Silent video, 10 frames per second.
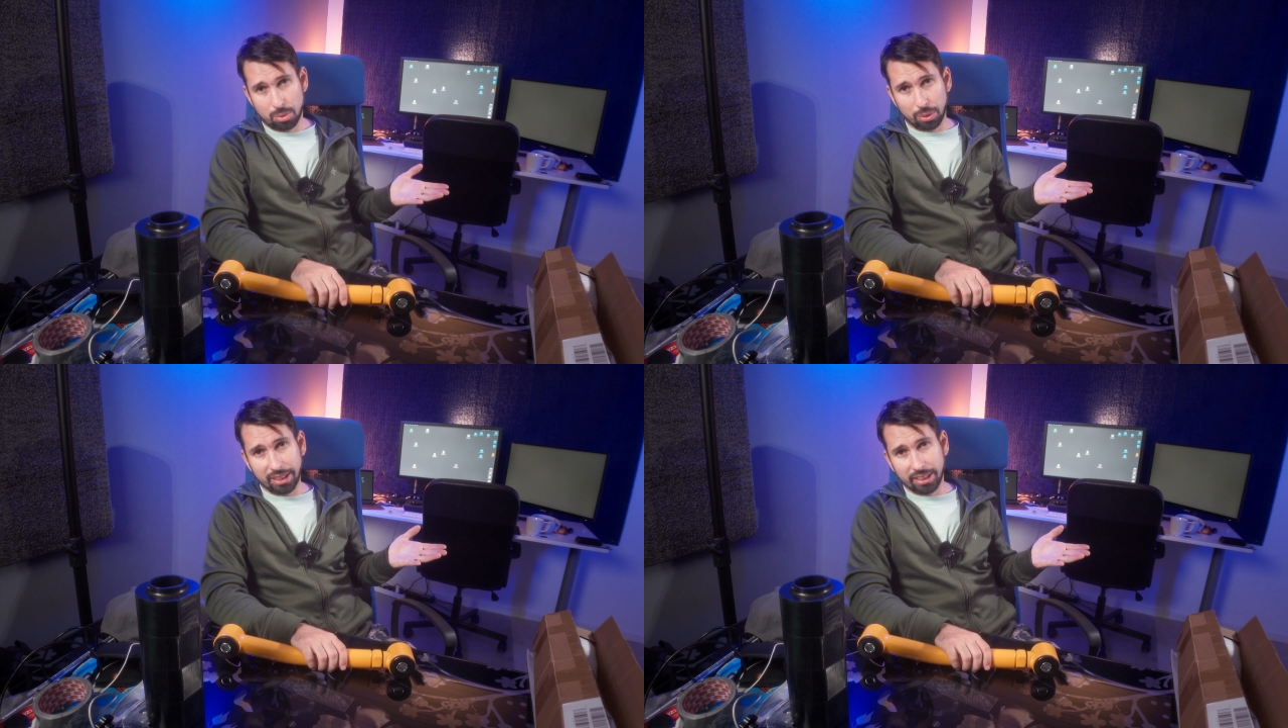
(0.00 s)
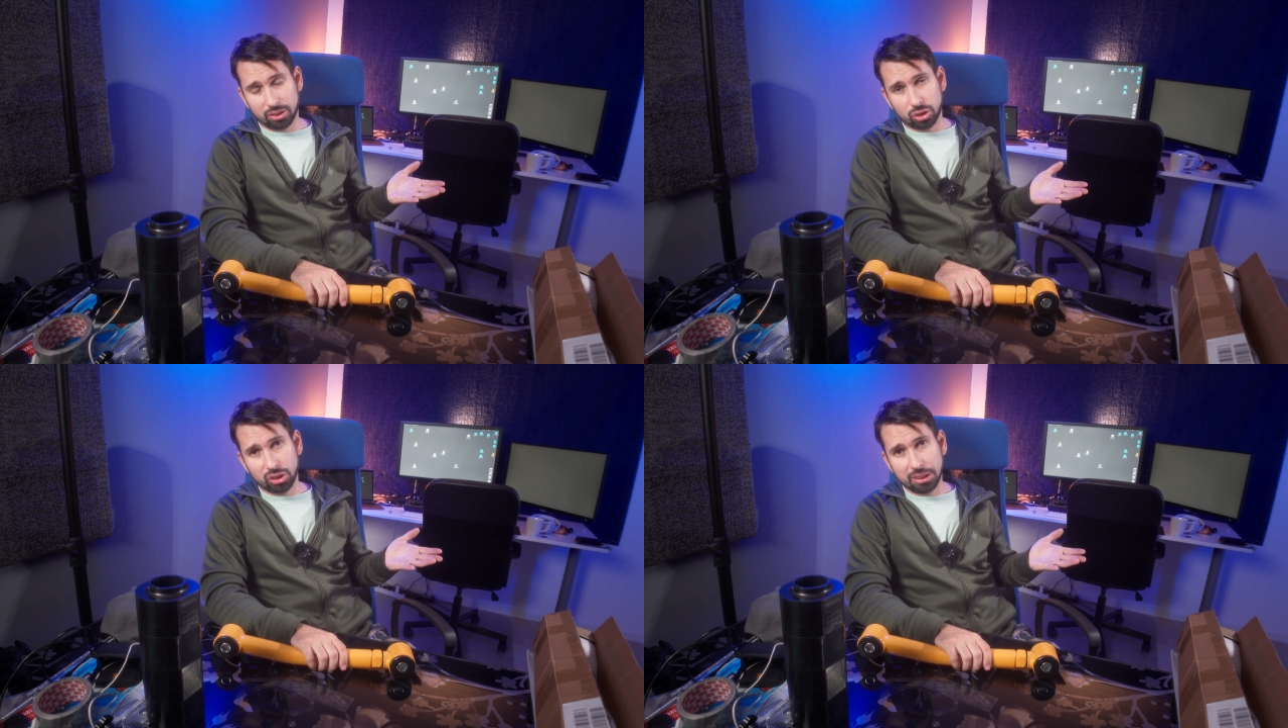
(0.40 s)
related
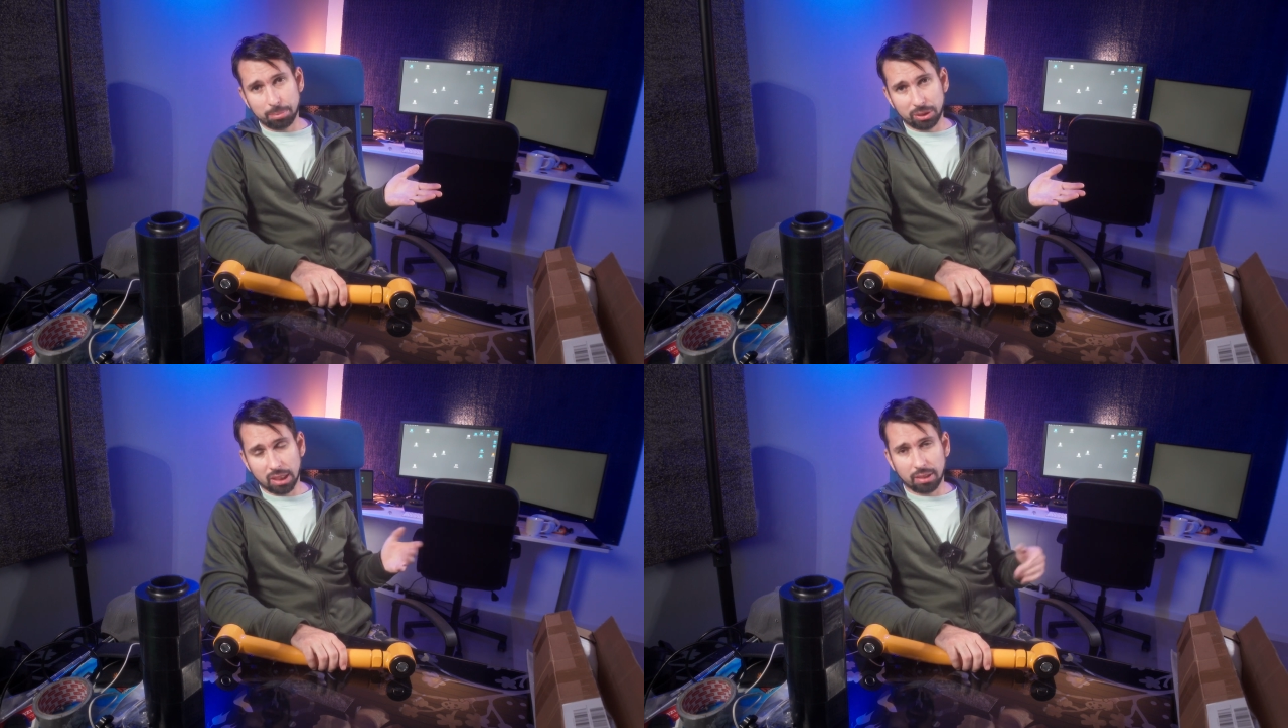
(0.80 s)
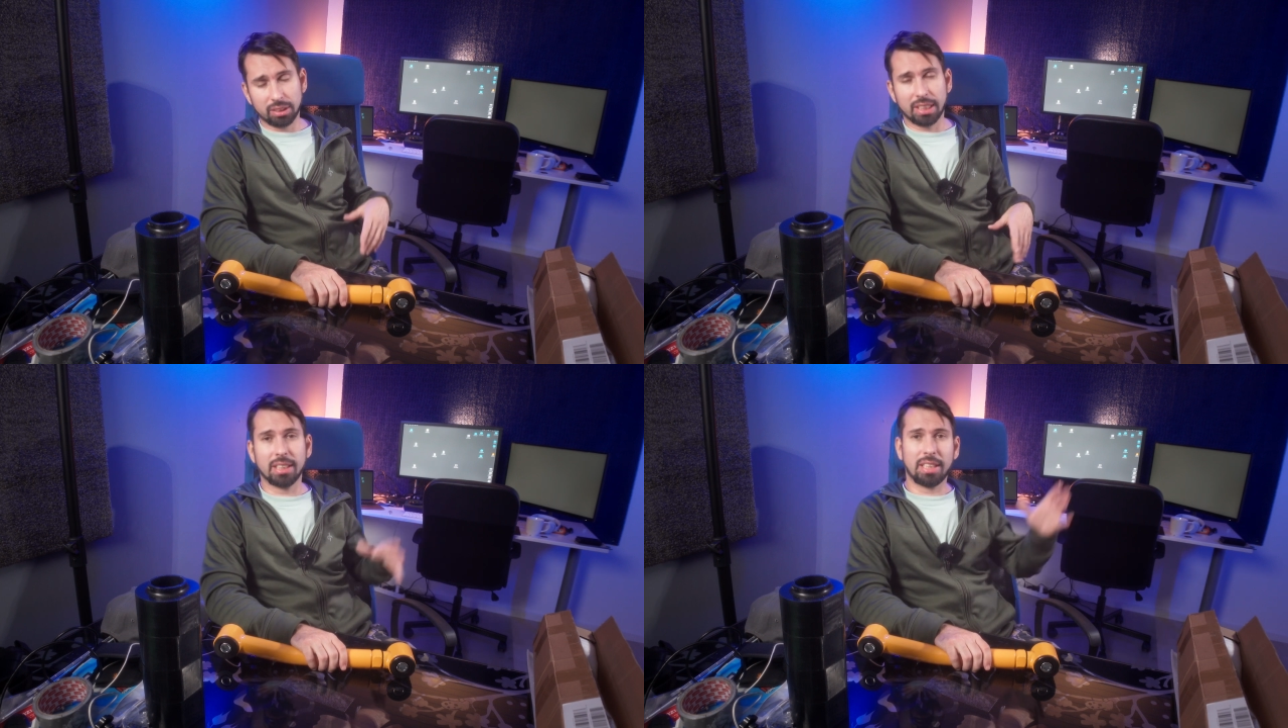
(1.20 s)
to Jeep stuff,
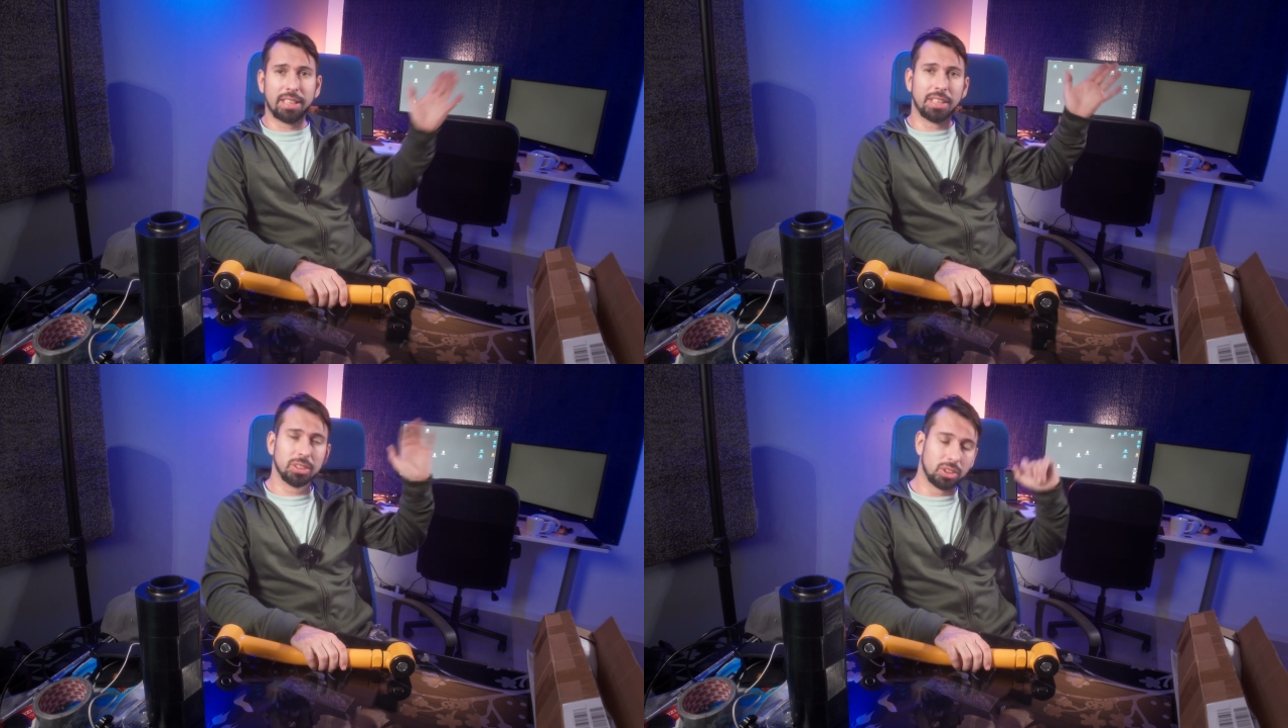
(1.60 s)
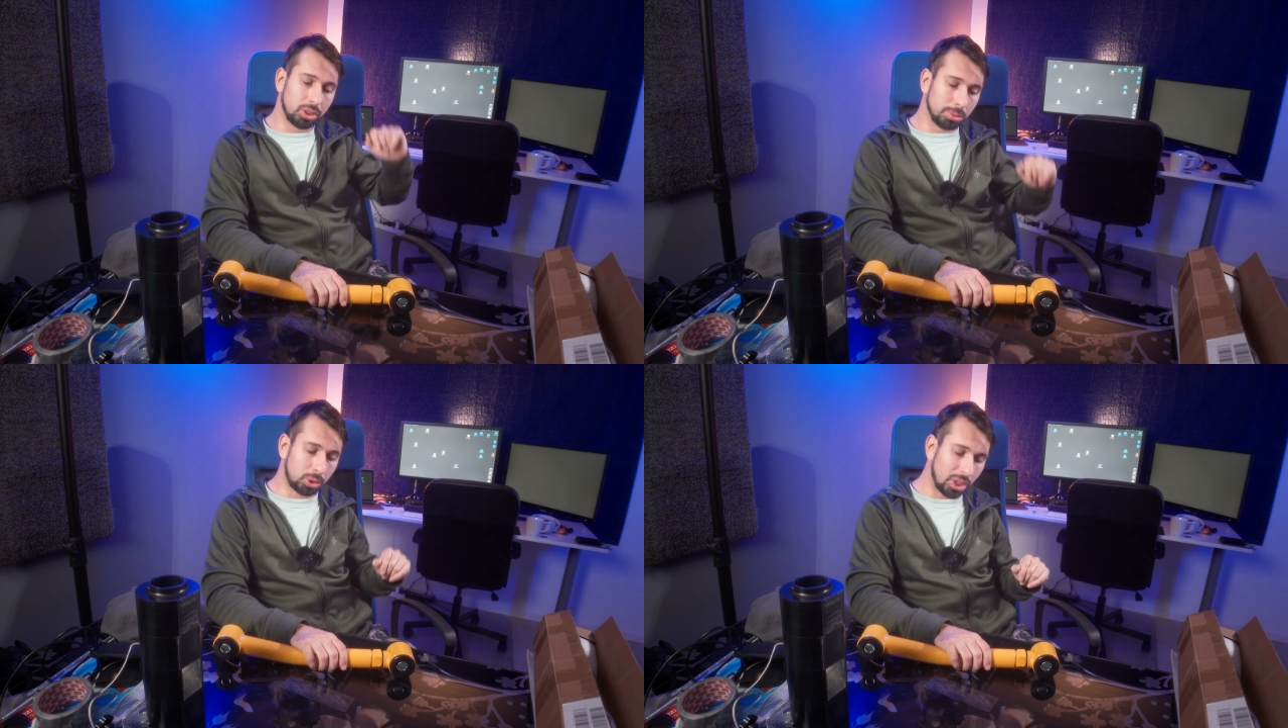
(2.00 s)
and click here to
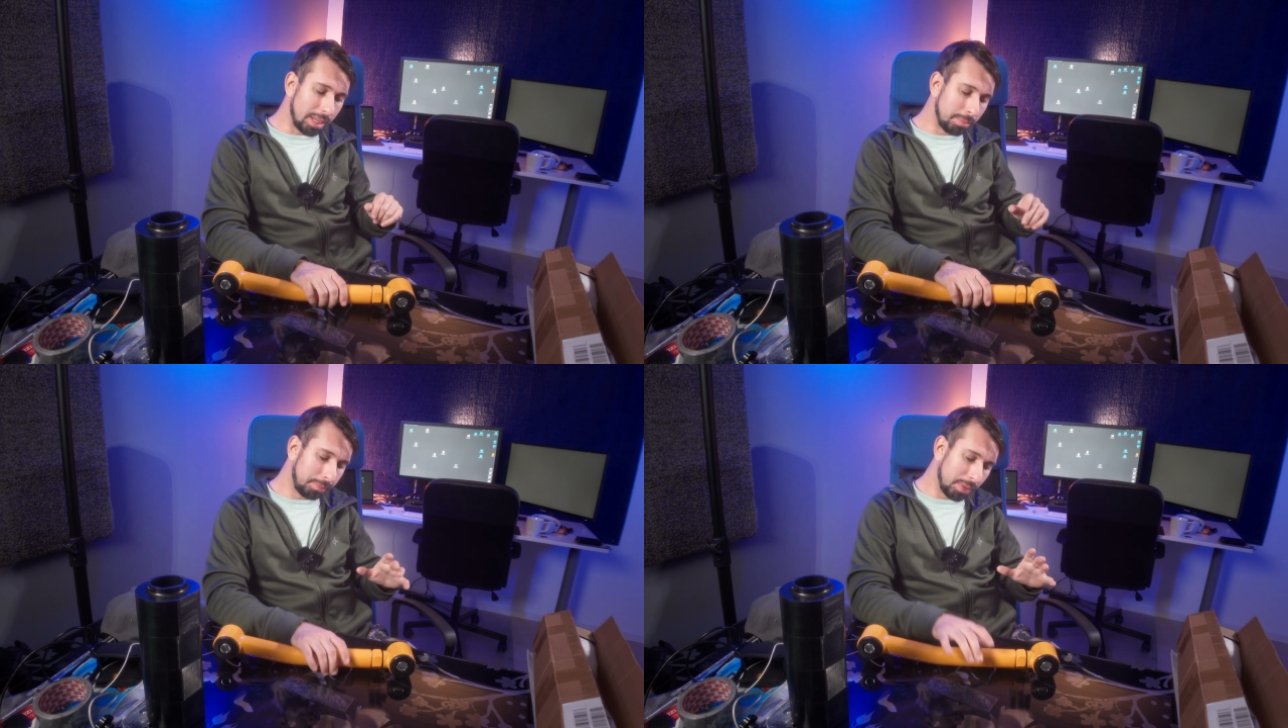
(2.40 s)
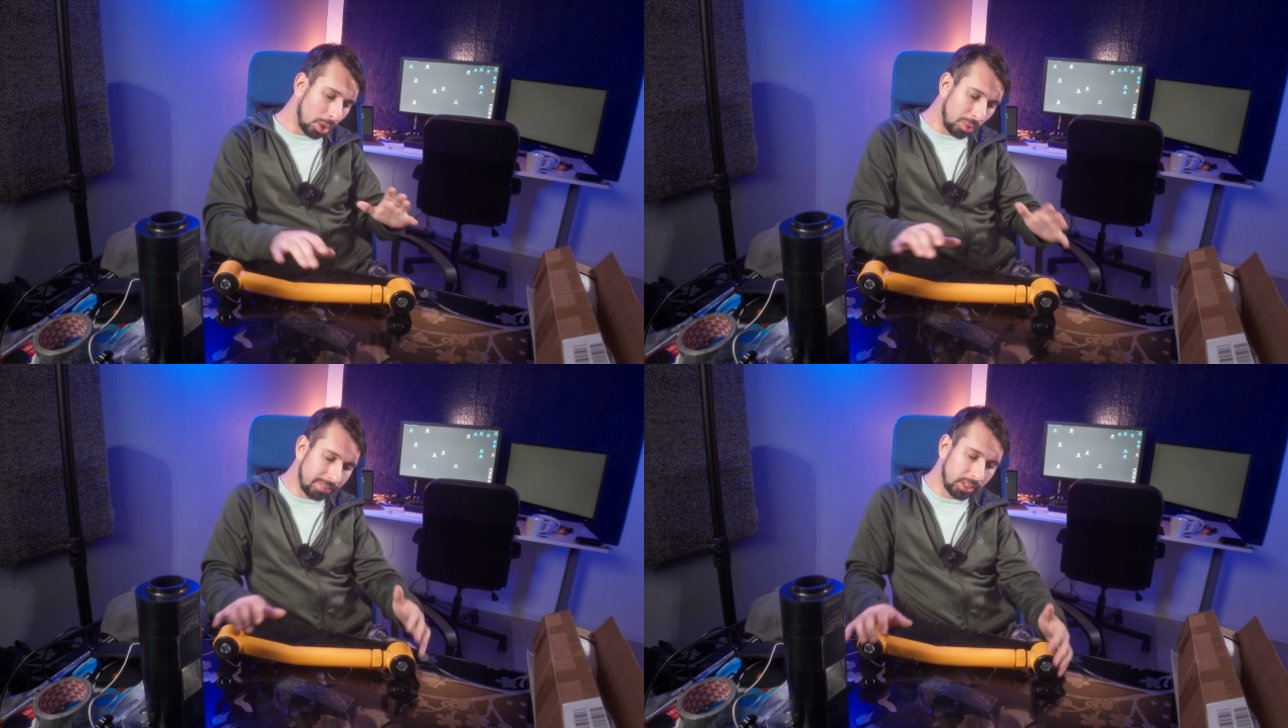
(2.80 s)
subscribe.
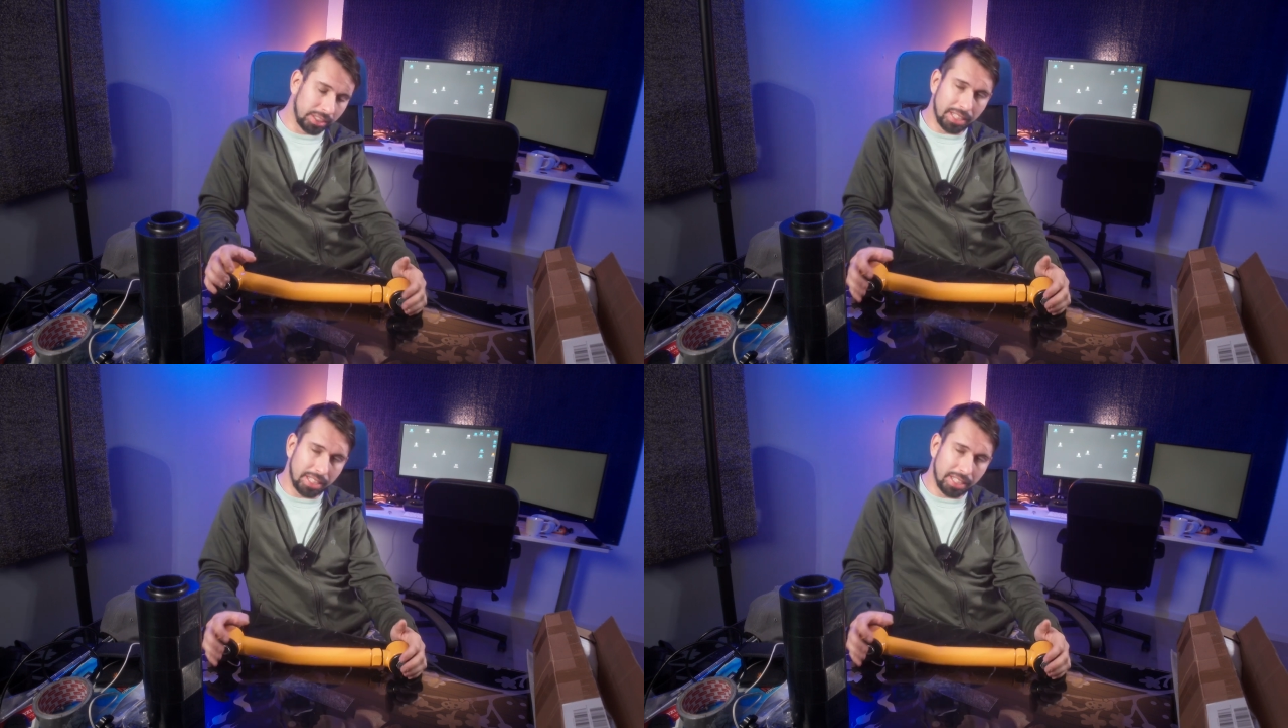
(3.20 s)
However,